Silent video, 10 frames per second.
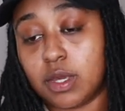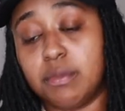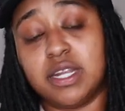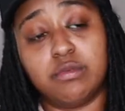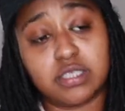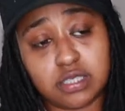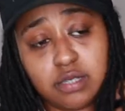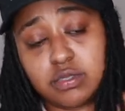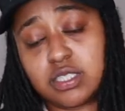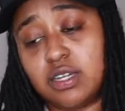but it was
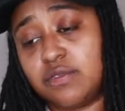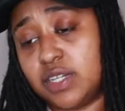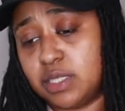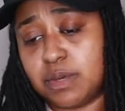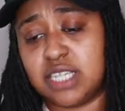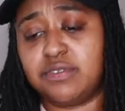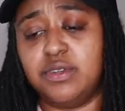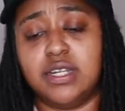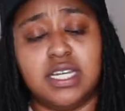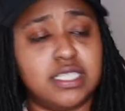it was tough for these past
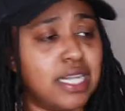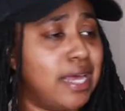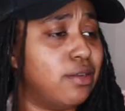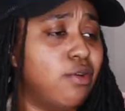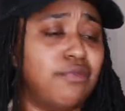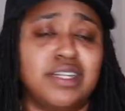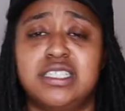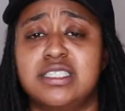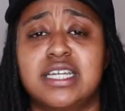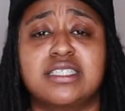few days, and I know for
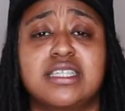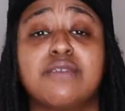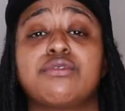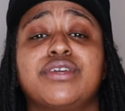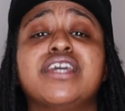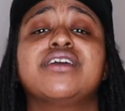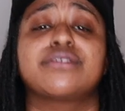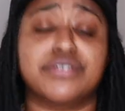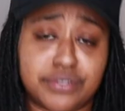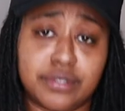these next several
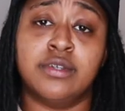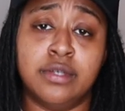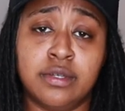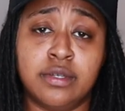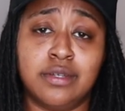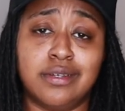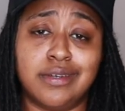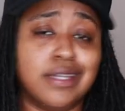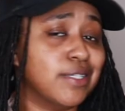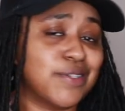years,
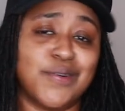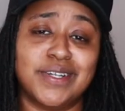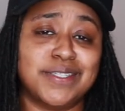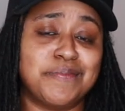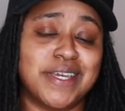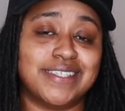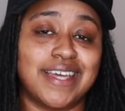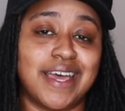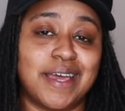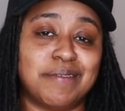it is going to be a
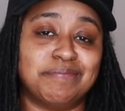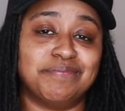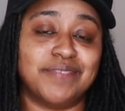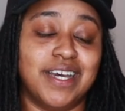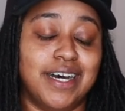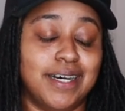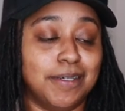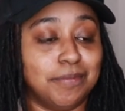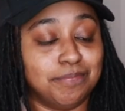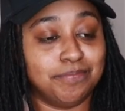time.
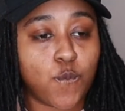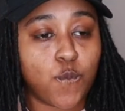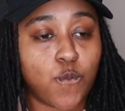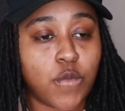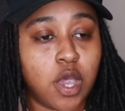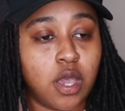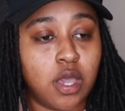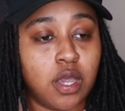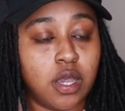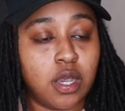Um,
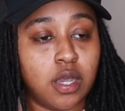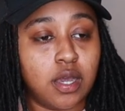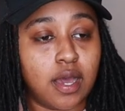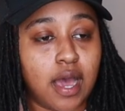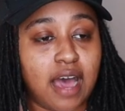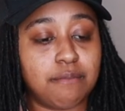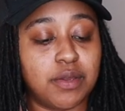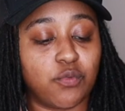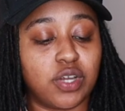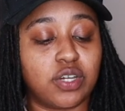I've
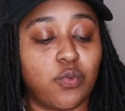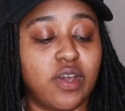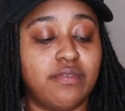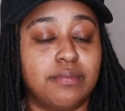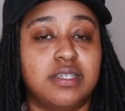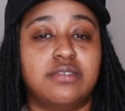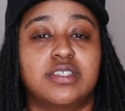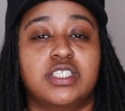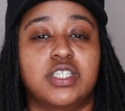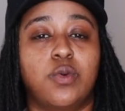been running away from this
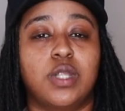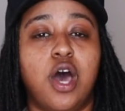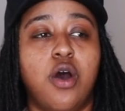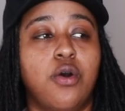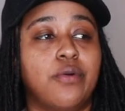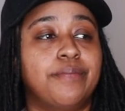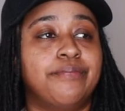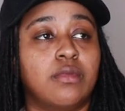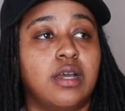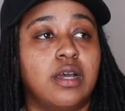for so long.
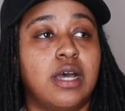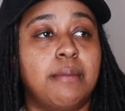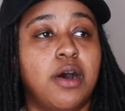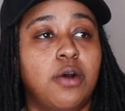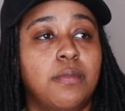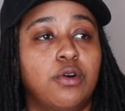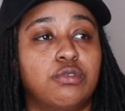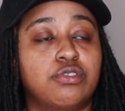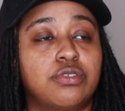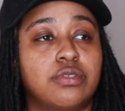I'm
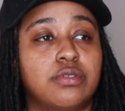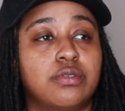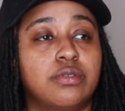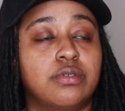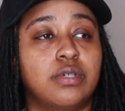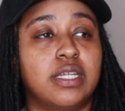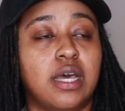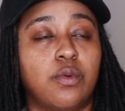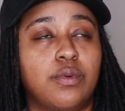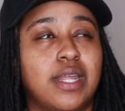almost, and
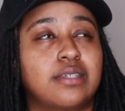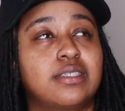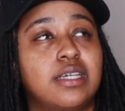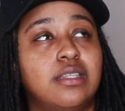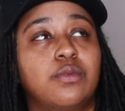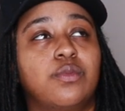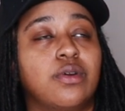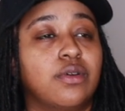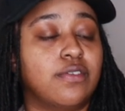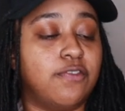I, when I say the
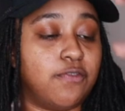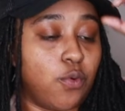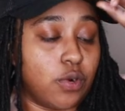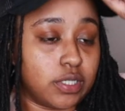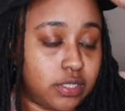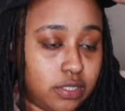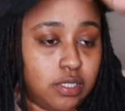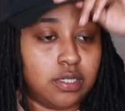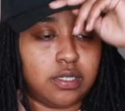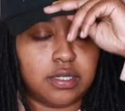word forced,
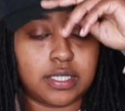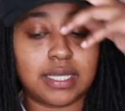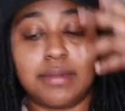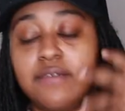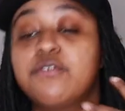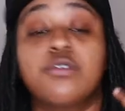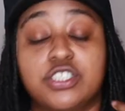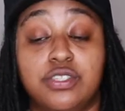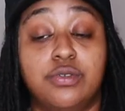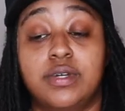because I'm not
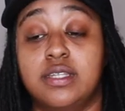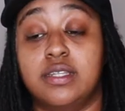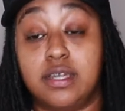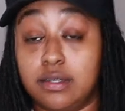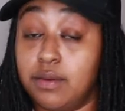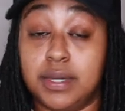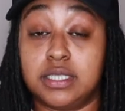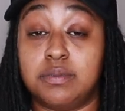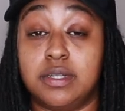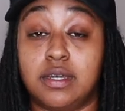forced to do anything.
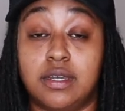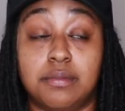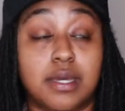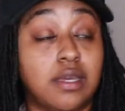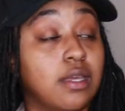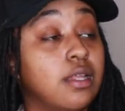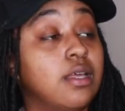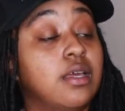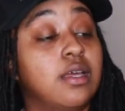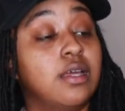Nobody's putting a gun in my head.
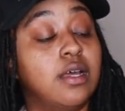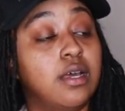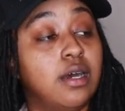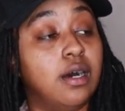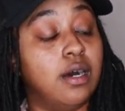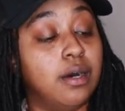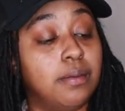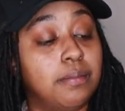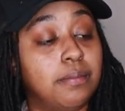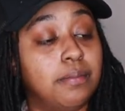
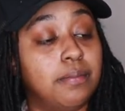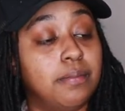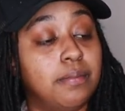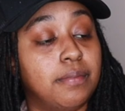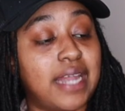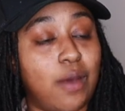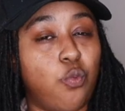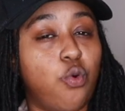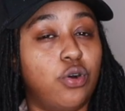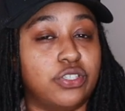Um, but I
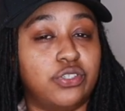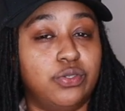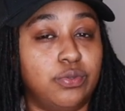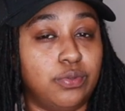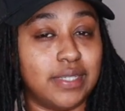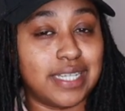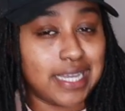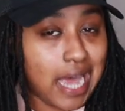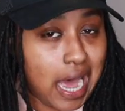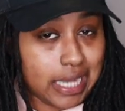want to
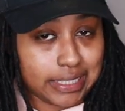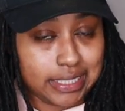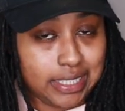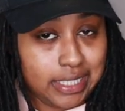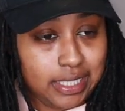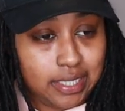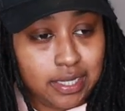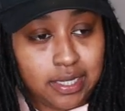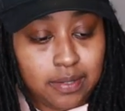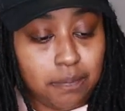not
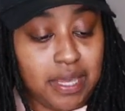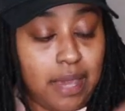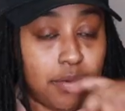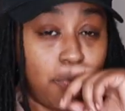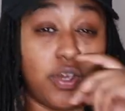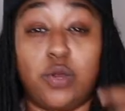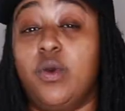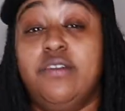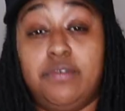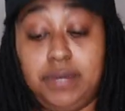be able to run
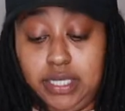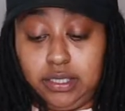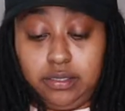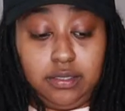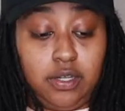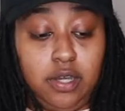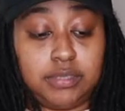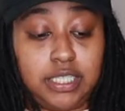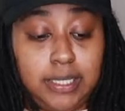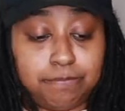away from this. You know what
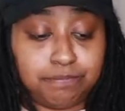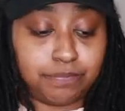I'm saying?